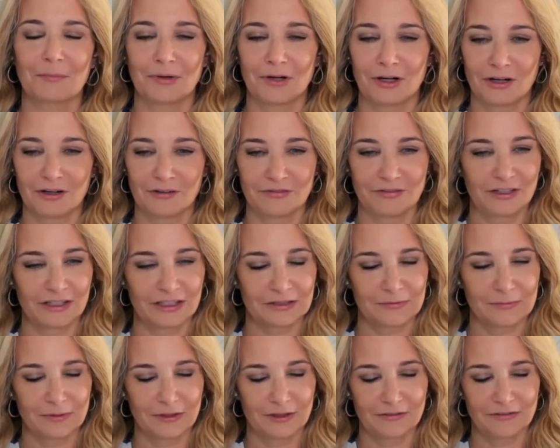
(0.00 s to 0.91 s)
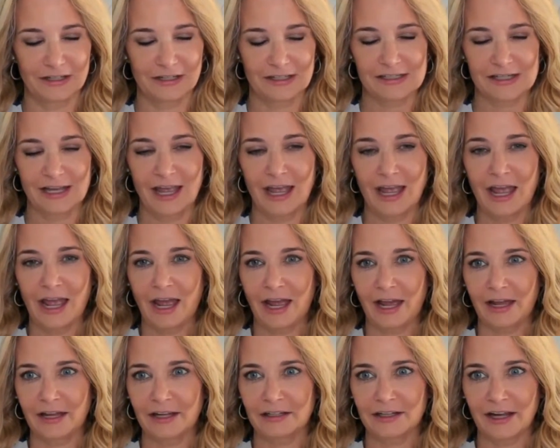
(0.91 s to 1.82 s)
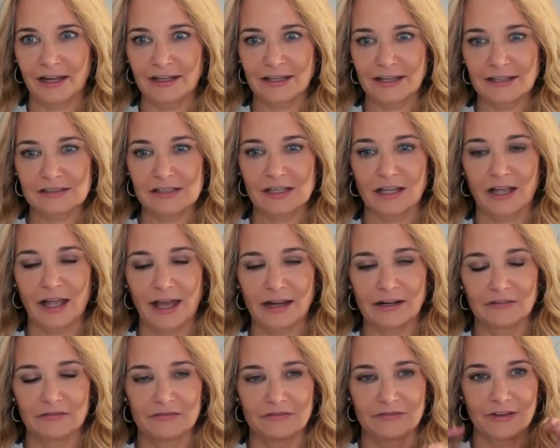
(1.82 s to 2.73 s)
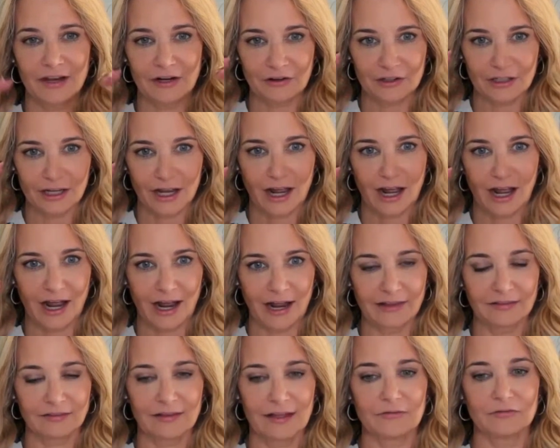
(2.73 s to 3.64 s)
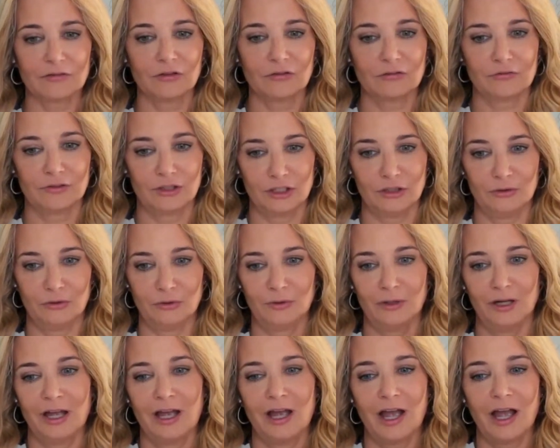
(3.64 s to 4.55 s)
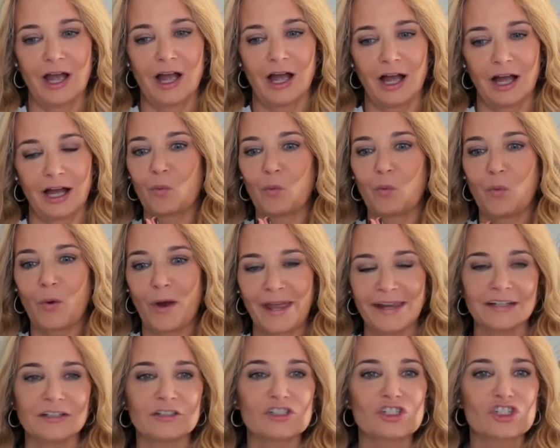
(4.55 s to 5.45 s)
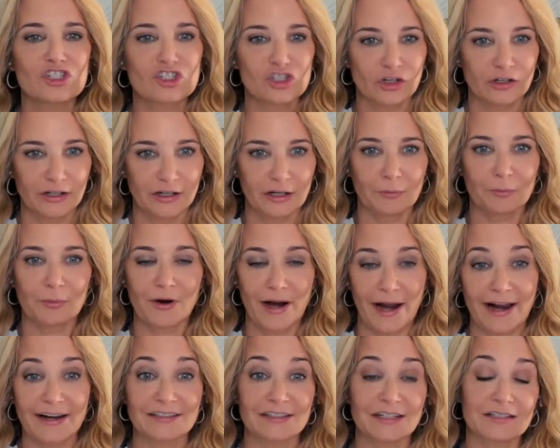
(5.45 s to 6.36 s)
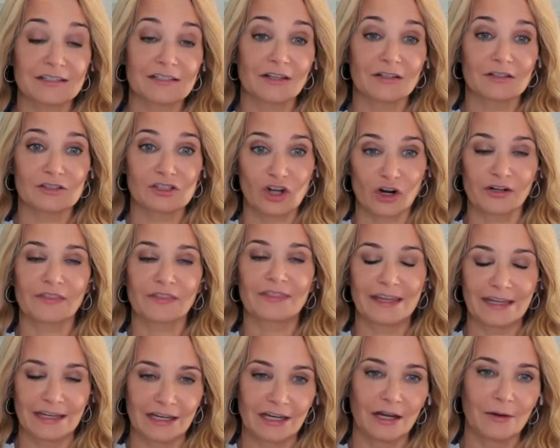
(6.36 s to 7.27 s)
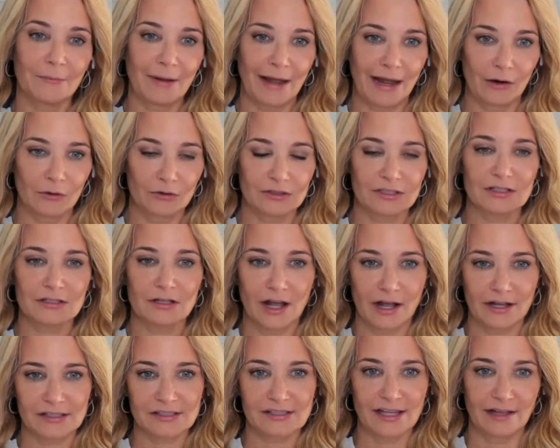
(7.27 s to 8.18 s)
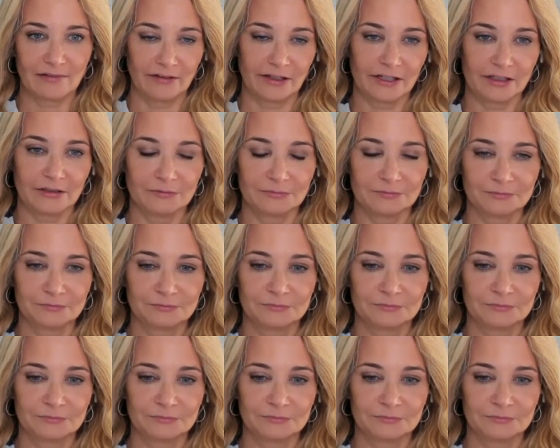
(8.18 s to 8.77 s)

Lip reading: Perfect. And I guess at a very high level view, when should a practice start thinking about selling?